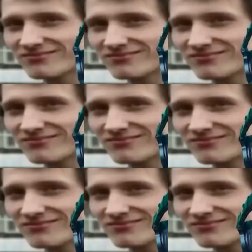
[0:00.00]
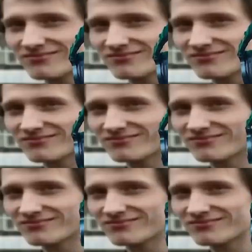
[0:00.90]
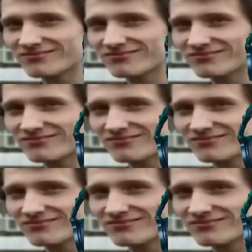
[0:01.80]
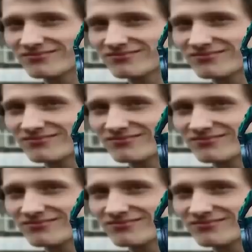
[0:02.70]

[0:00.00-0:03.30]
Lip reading: No words are spoken by the person on screen.